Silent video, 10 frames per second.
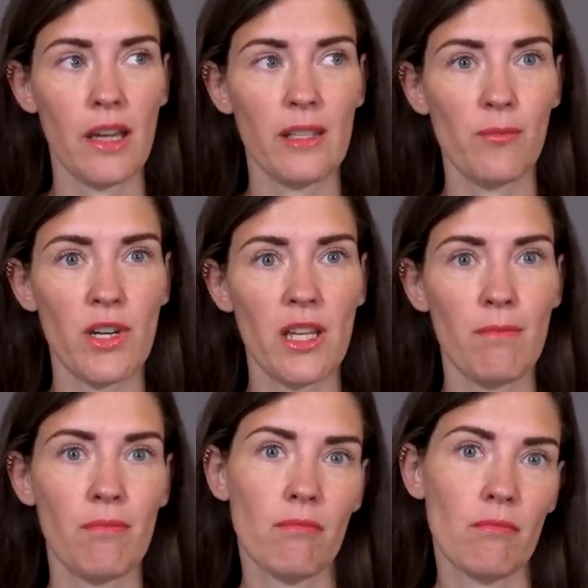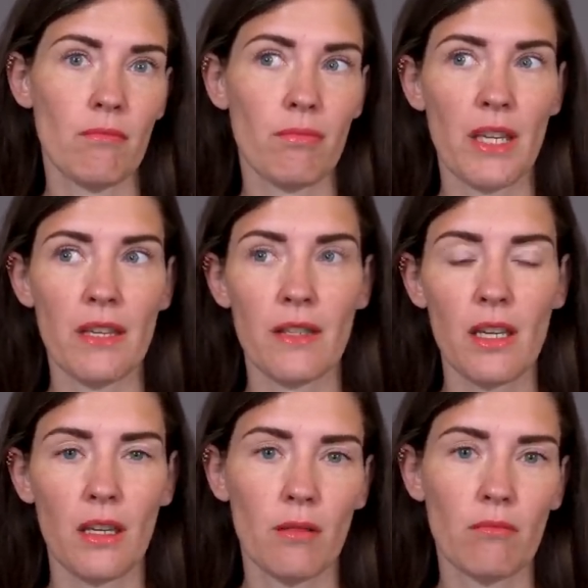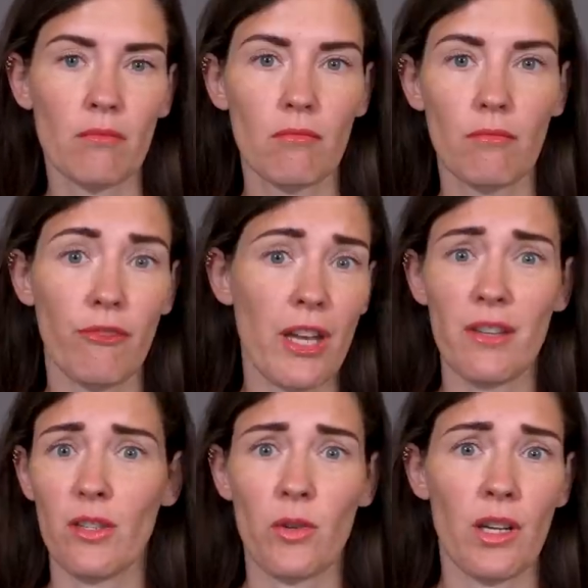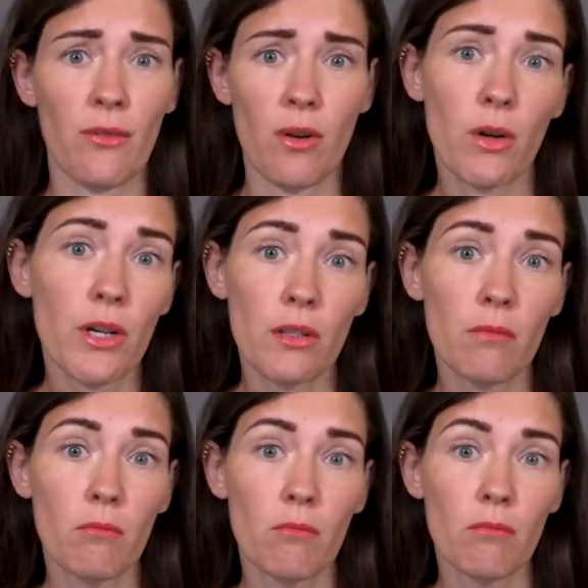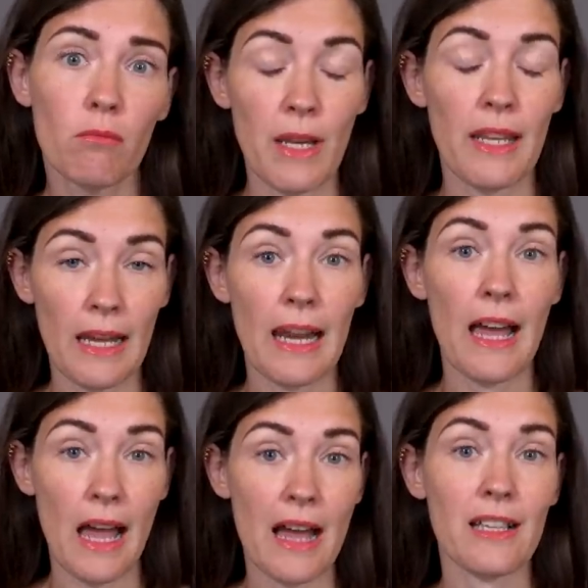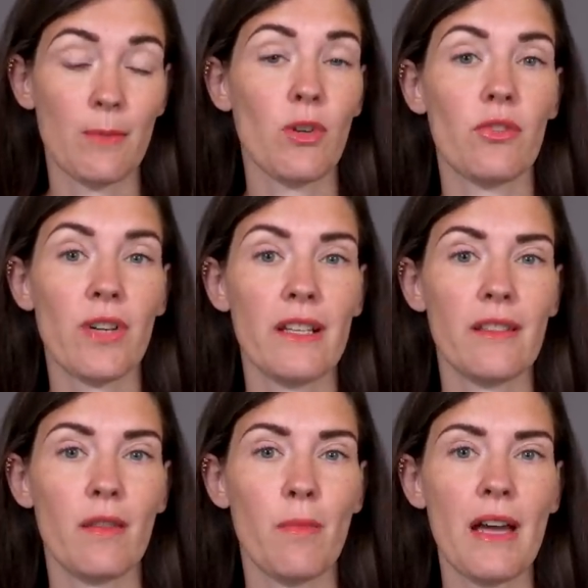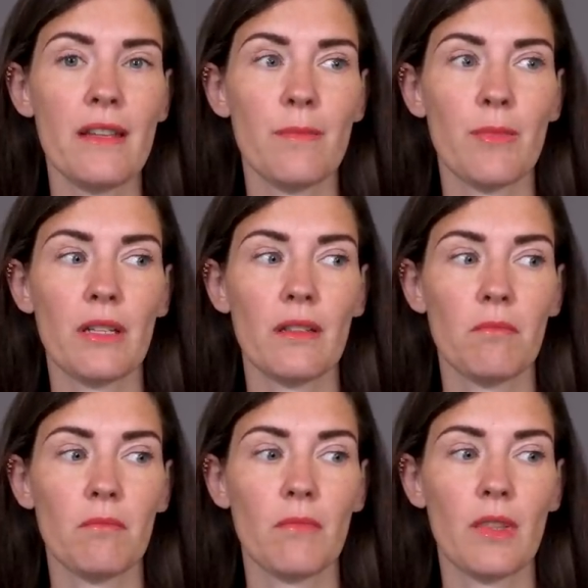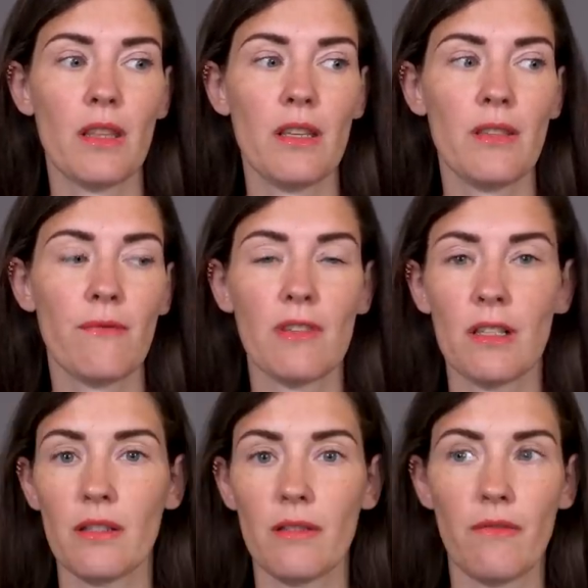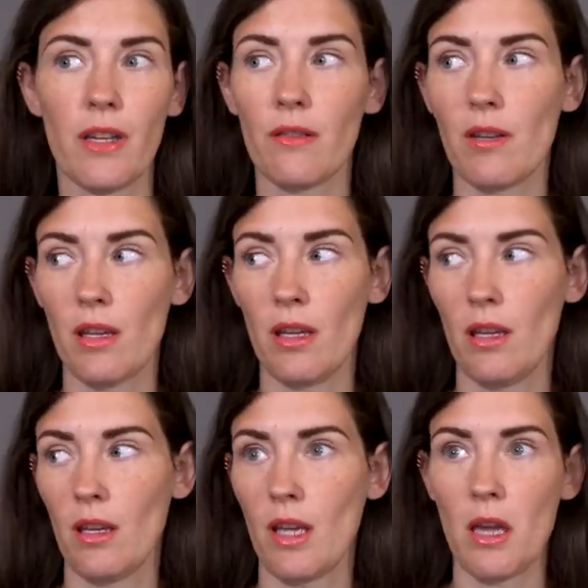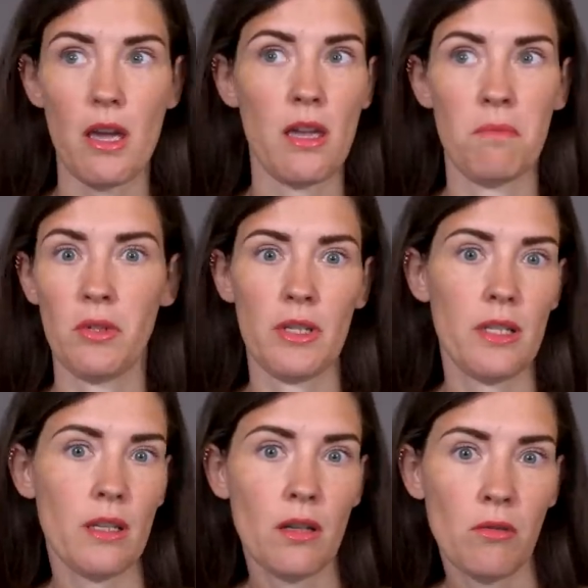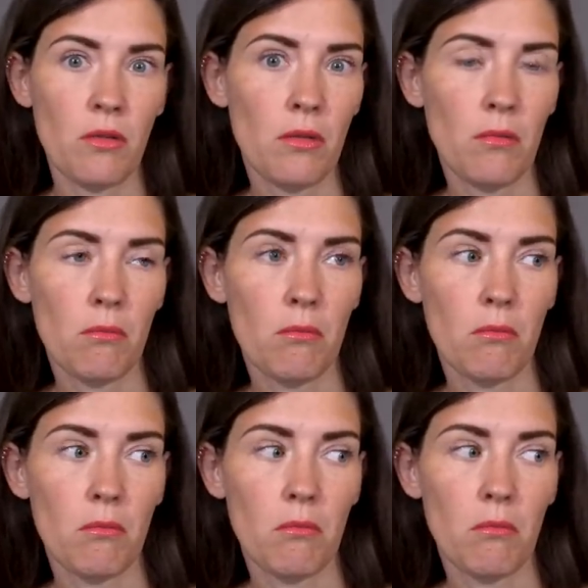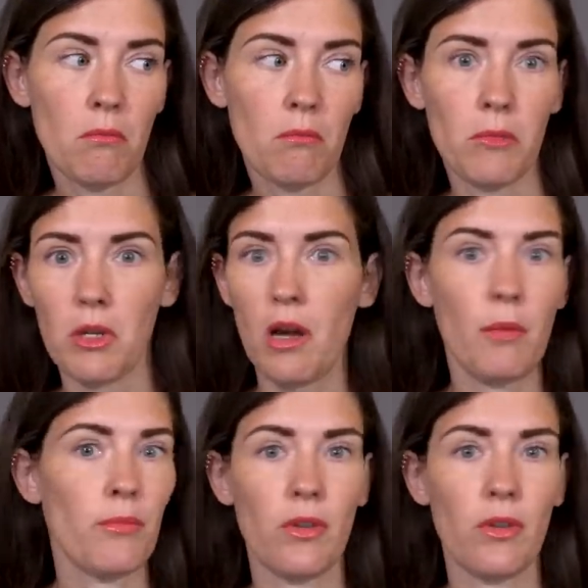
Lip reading: it's pretty basic, very straightforward. The Met Gala has polarized in the past, but this feels very apolitical, not